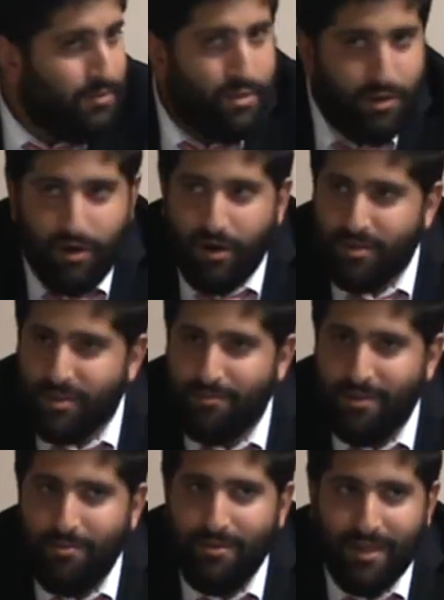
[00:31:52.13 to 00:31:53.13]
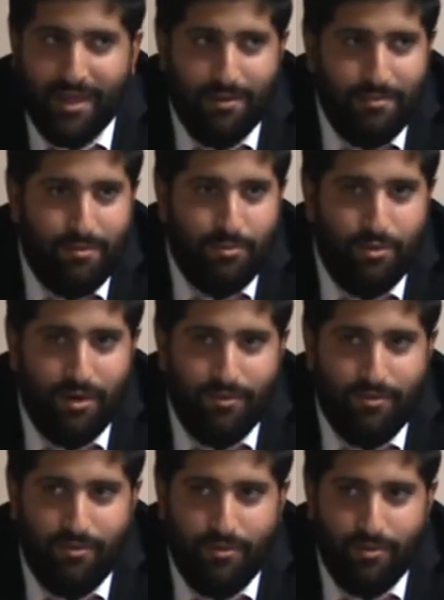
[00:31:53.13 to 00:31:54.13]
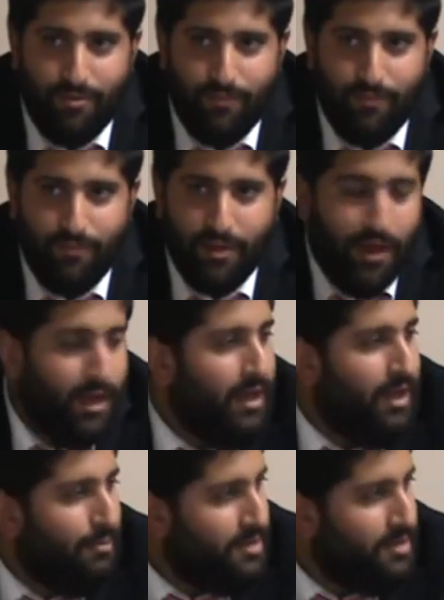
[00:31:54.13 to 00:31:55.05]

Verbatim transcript: There are some Talmidei Chachamim who have...